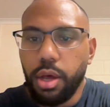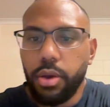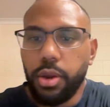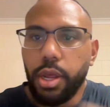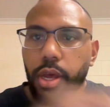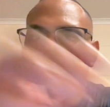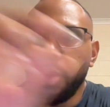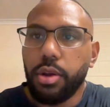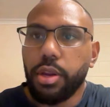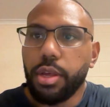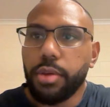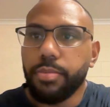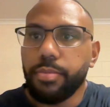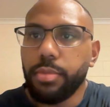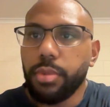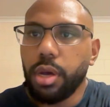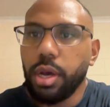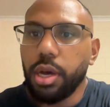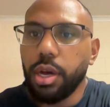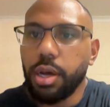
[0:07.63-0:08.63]
Howdy.
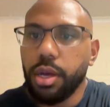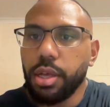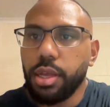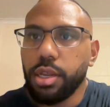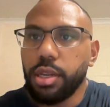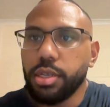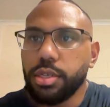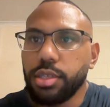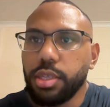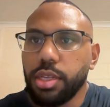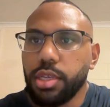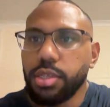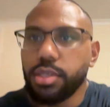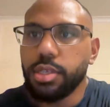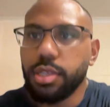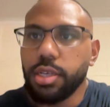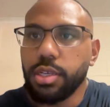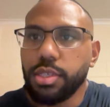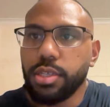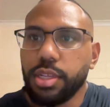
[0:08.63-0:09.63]
It is the
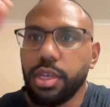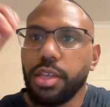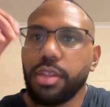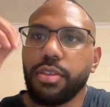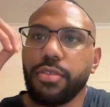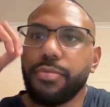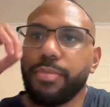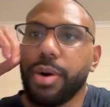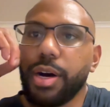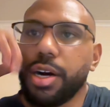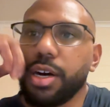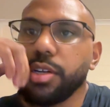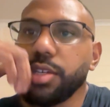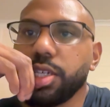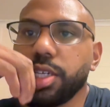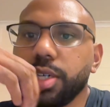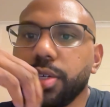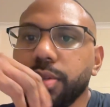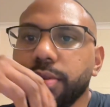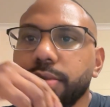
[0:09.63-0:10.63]
16th of
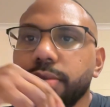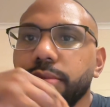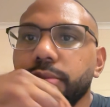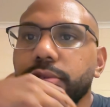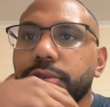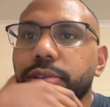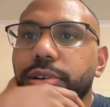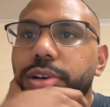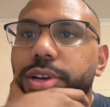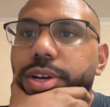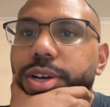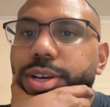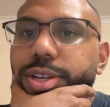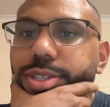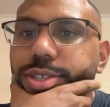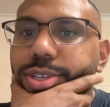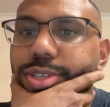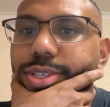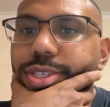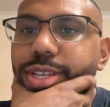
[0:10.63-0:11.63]
March.
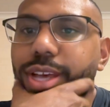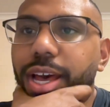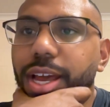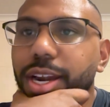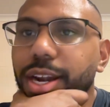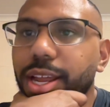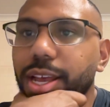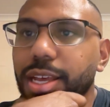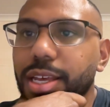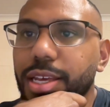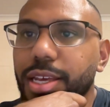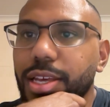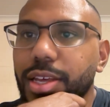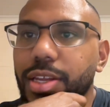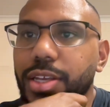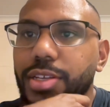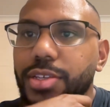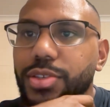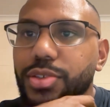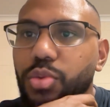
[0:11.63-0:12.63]
It's a Saturday. It
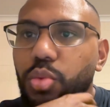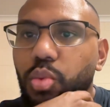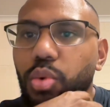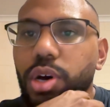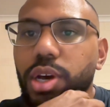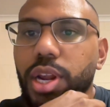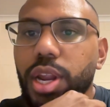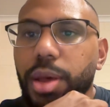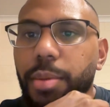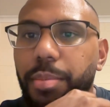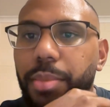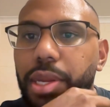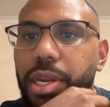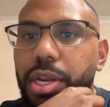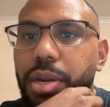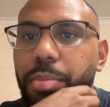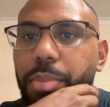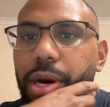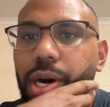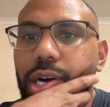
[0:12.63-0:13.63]
is 1
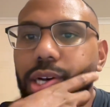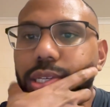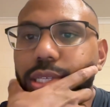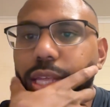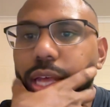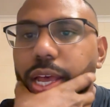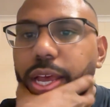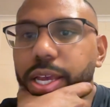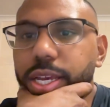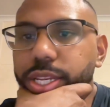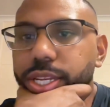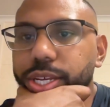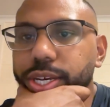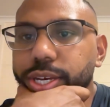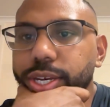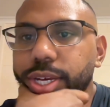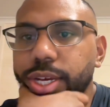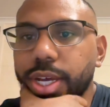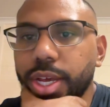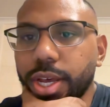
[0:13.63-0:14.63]
minute past 8.
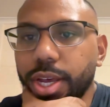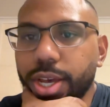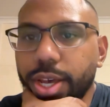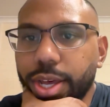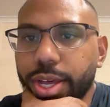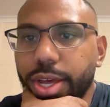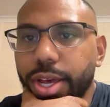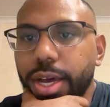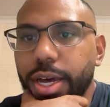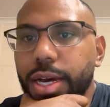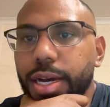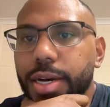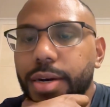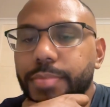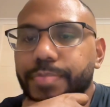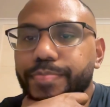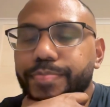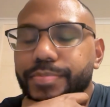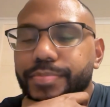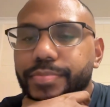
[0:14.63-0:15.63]

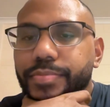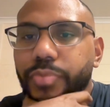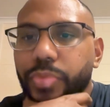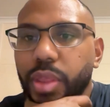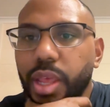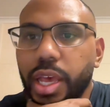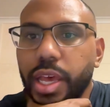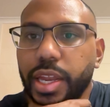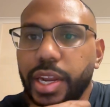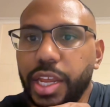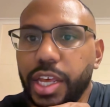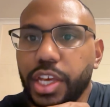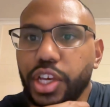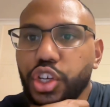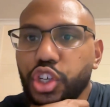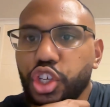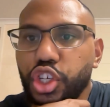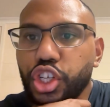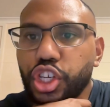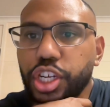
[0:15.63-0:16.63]
An
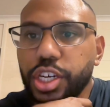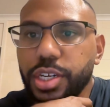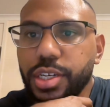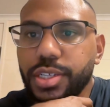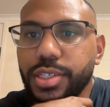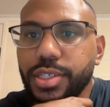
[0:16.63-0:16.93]
ish